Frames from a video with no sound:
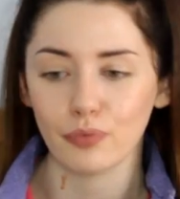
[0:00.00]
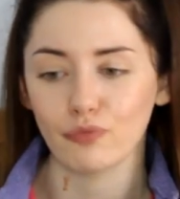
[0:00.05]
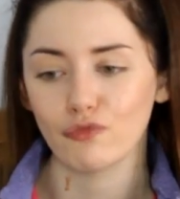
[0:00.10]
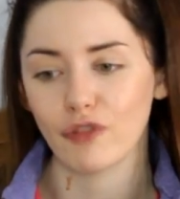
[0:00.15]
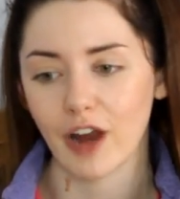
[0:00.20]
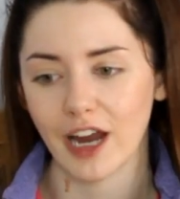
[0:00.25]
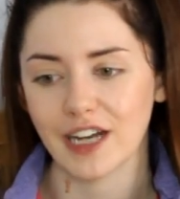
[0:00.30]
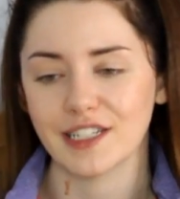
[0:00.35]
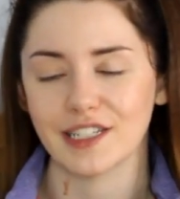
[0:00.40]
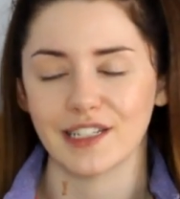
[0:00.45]

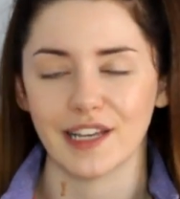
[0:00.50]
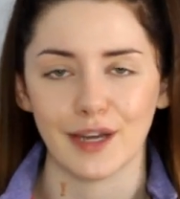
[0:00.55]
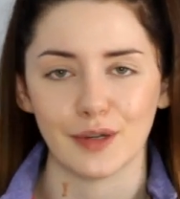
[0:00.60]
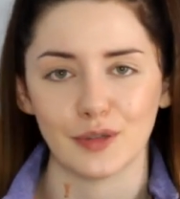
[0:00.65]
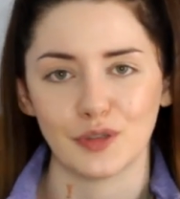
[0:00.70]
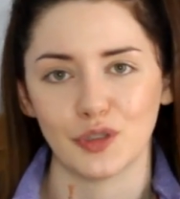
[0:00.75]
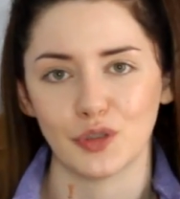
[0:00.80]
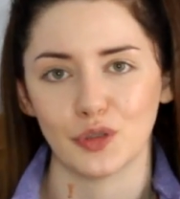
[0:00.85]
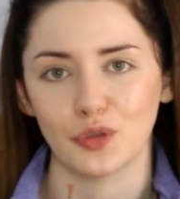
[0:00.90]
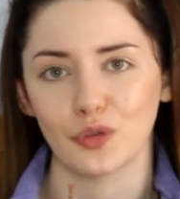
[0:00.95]
ready
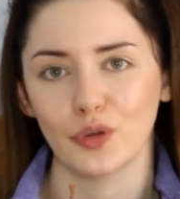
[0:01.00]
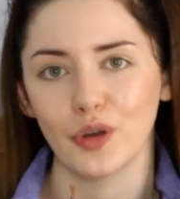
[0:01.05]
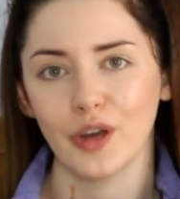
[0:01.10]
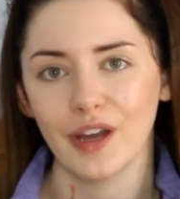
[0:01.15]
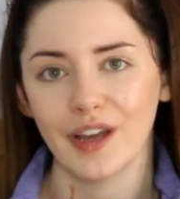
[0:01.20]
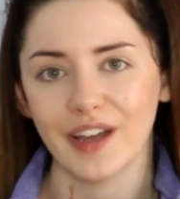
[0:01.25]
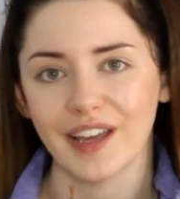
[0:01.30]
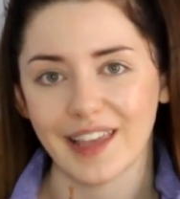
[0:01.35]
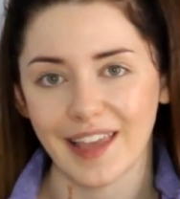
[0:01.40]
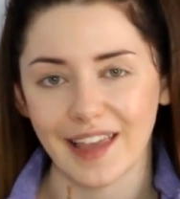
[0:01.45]
now to
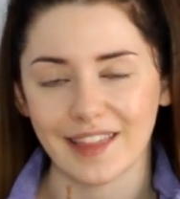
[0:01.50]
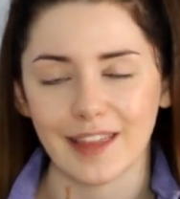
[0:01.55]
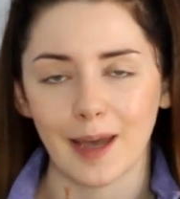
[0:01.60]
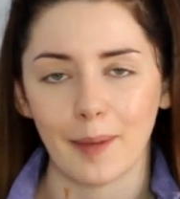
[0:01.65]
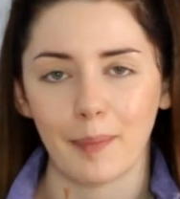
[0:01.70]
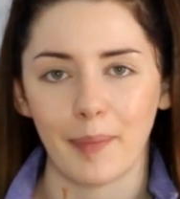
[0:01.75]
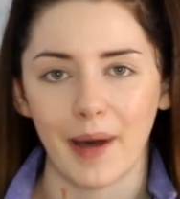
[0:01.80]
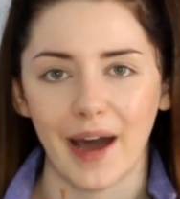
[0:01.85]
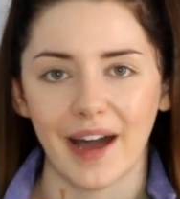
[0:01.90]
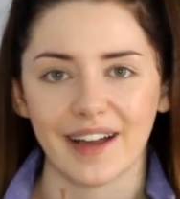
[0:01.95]
get
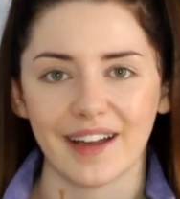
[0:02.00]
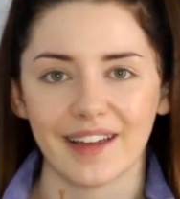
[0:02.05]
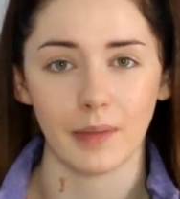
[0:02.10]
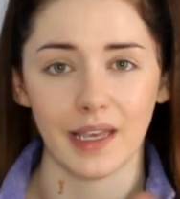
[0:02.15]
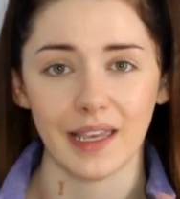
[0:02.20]
that back.